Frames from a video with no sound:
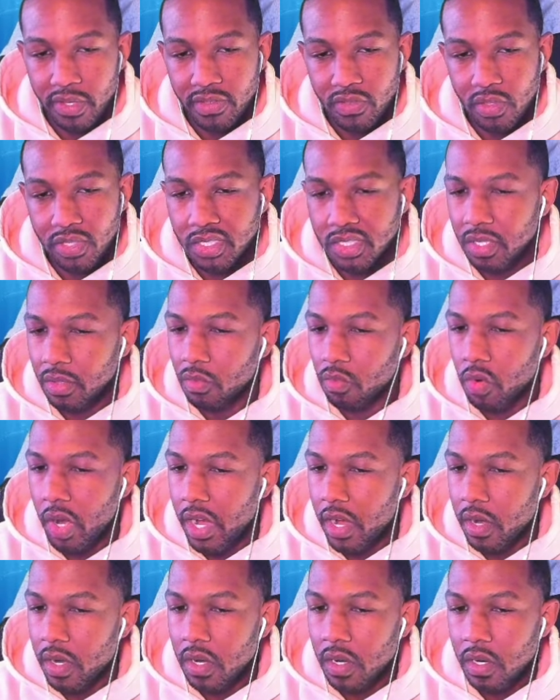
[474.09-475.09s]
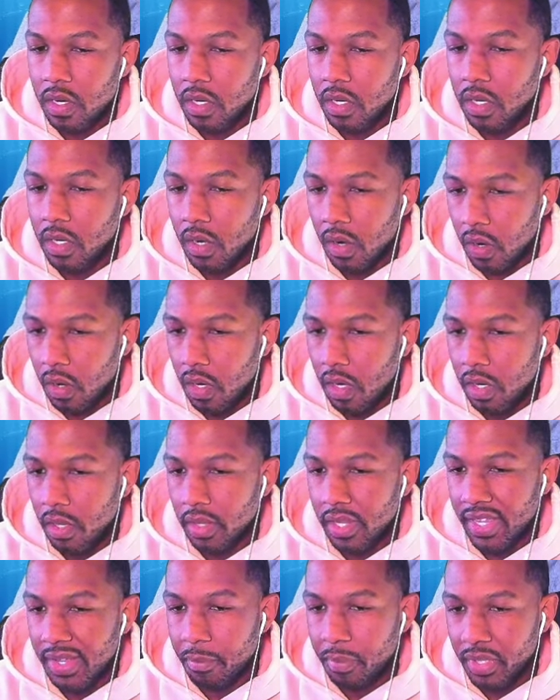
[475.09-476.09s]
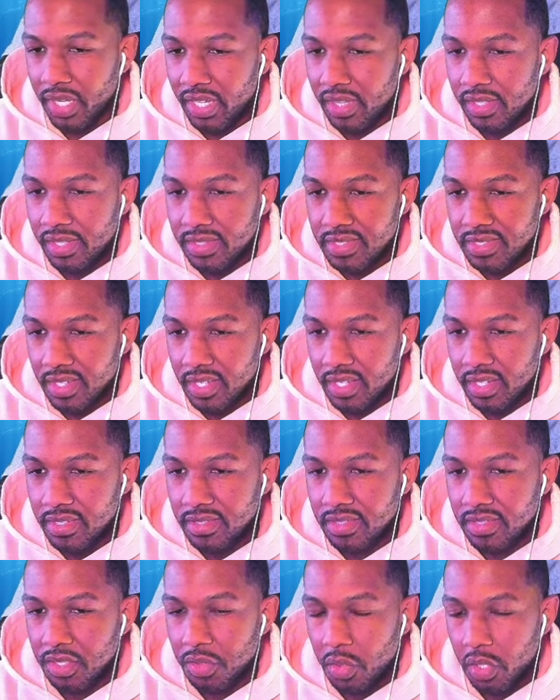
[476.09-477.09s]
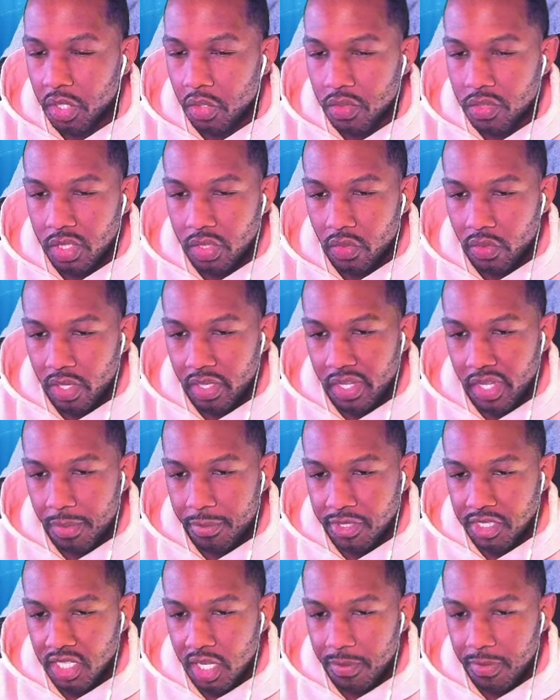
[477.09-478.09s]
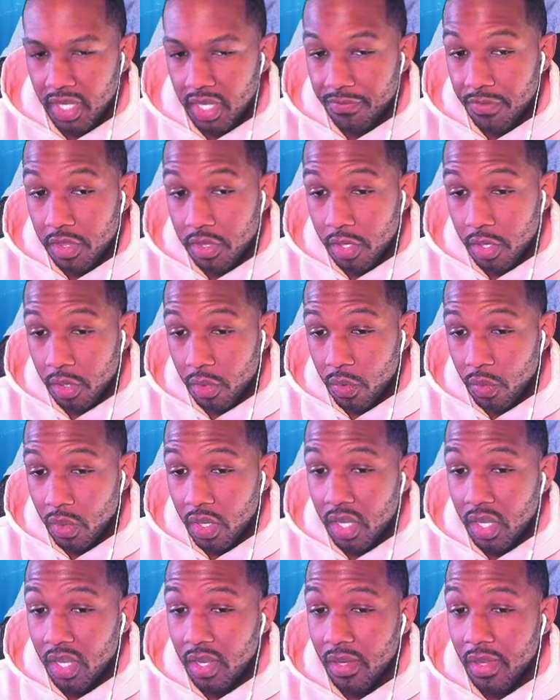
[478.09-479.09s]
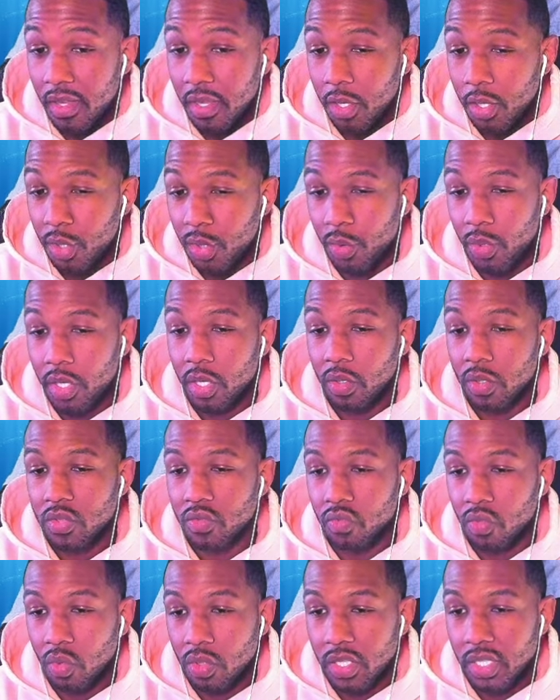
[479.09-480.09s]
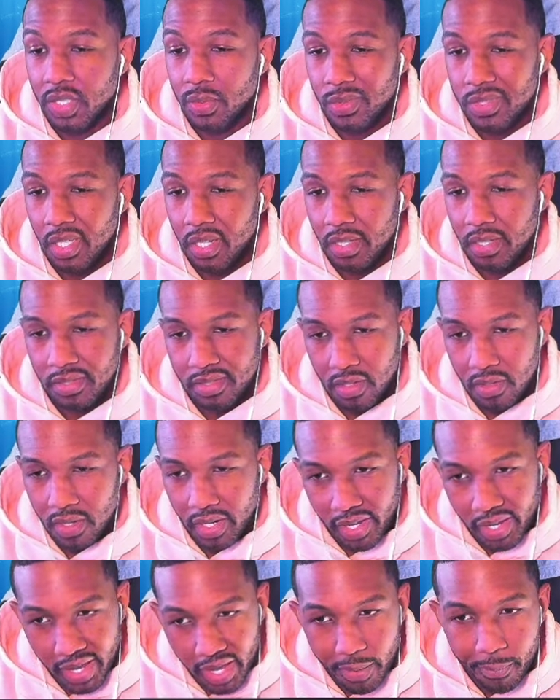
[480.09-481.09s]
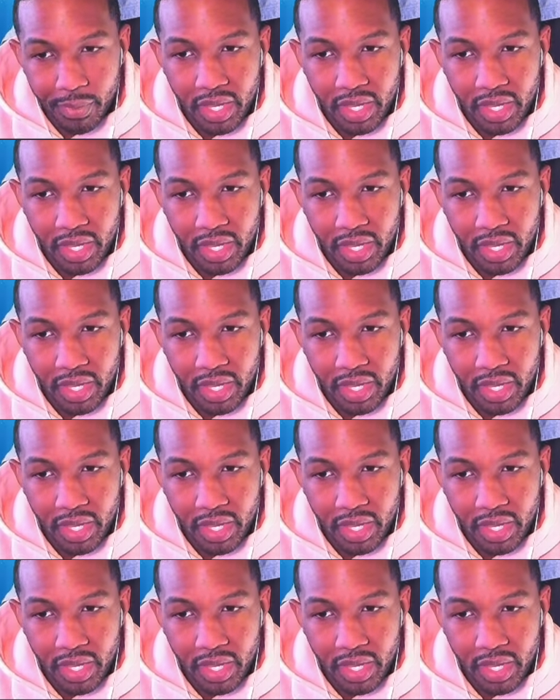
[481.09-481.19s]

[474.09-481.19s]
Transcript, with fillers: So this is a rare card that blatantly says you could use it during the damage step, even though Yu-Gi-Oh's rulings would say that this card can't be